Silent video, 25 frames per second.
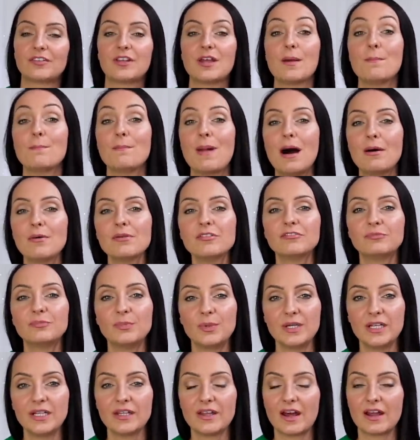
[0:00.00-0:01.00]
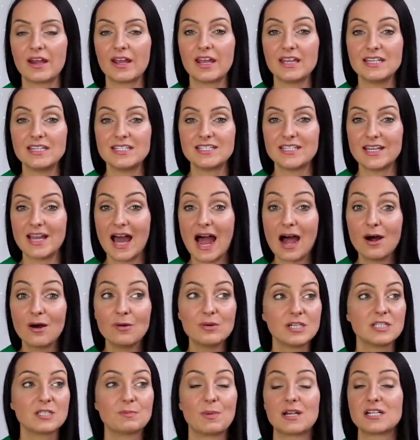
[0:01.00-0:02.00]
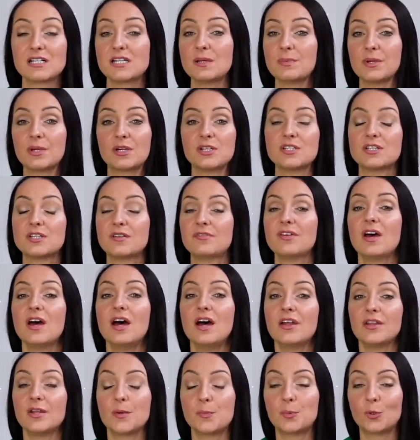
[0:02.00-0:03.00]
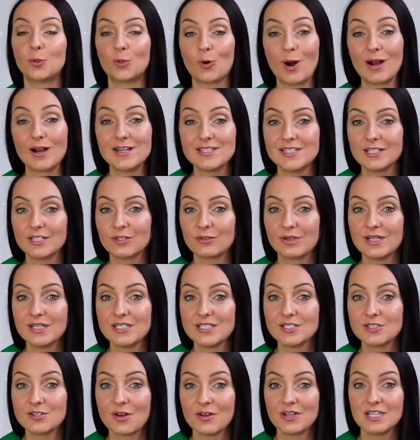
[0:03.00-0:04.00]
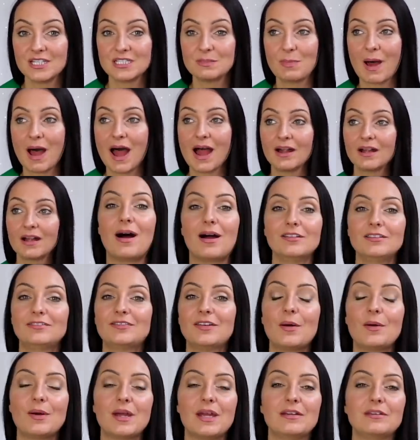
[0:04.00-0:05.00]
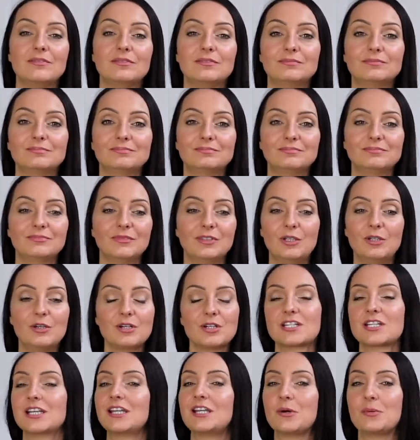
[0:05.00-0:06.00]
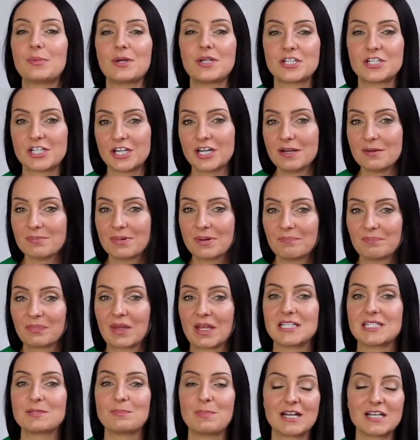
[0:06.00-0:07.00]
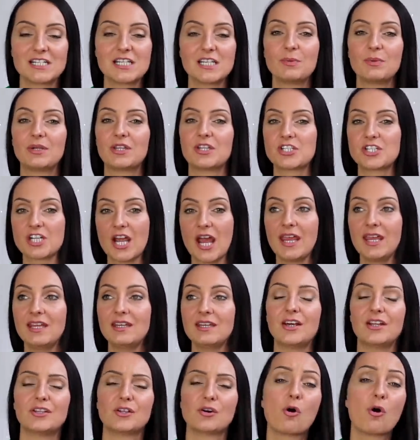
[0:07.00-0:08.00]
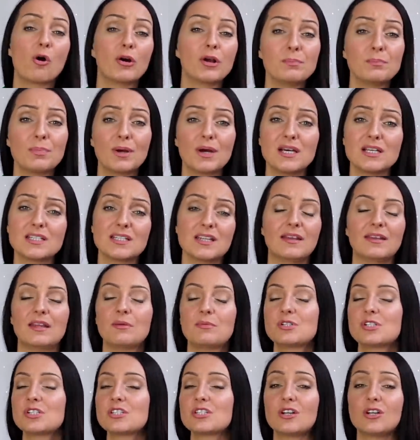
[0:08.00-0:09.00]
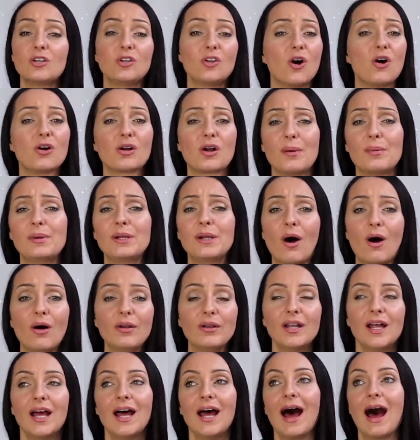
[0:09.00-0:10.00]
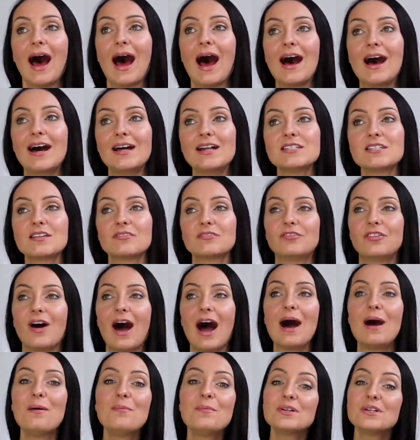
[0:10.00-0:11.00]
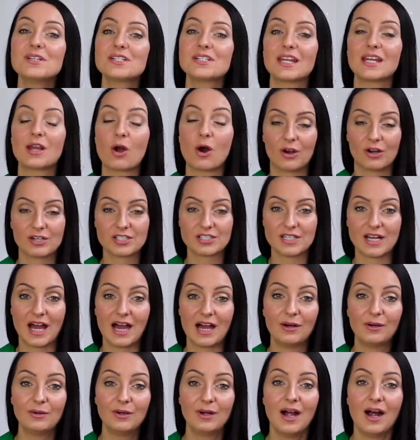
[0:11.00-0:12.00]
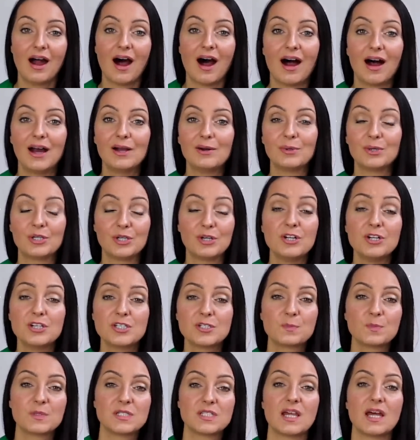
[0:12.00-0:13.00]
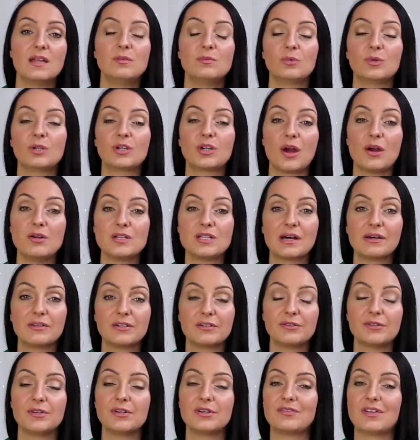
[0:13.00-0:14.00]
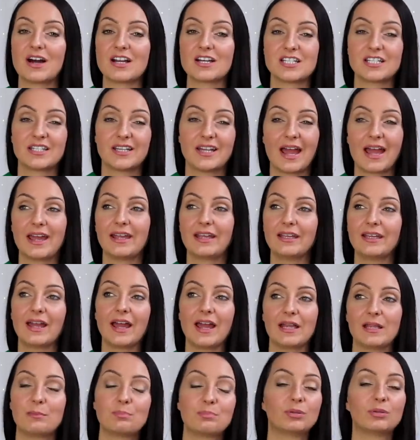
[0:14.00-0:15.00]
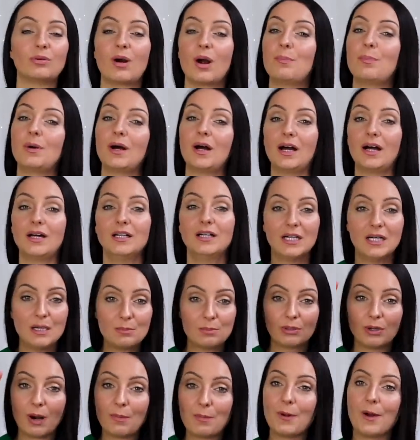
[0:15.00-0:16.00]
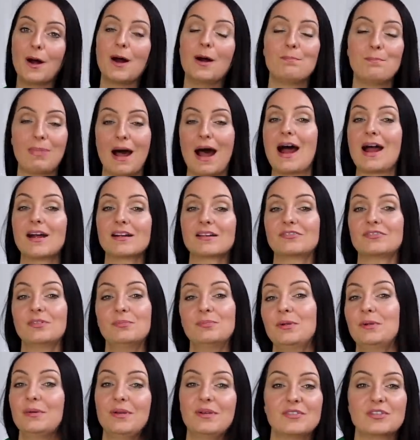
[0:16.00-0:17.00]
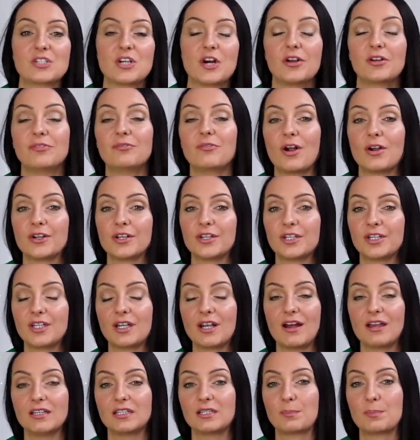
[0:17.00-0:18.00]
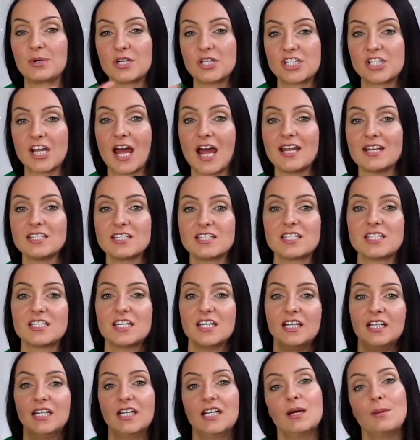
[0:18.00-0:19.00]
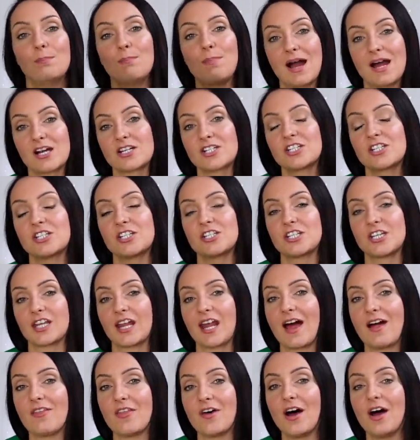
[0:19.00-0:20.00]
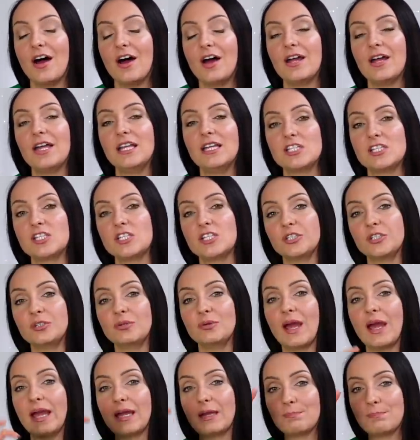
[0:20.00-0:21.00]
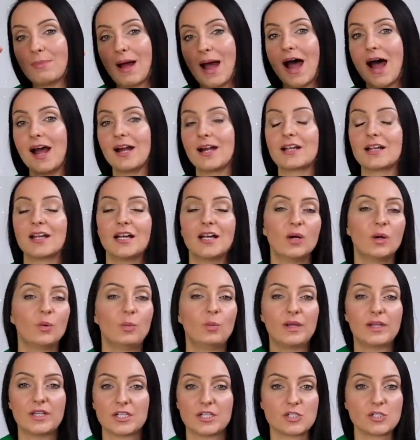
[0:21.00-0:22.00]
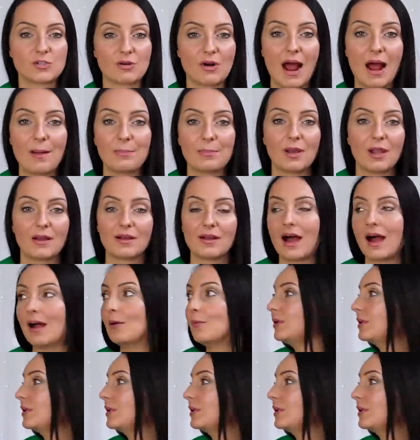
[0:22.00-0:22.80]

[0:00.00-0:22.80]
for the amount of money that it is now, especially because of the price increases on this bag, I felt it looked a little bit cheap especially with the chain and the coin purse like there was just a lot going on and for how much they cost now i 100% would go down the route of actually getting a proper proper bag from louis vuitton rather than like the pochettes mashed together into a bag with a strap. Like I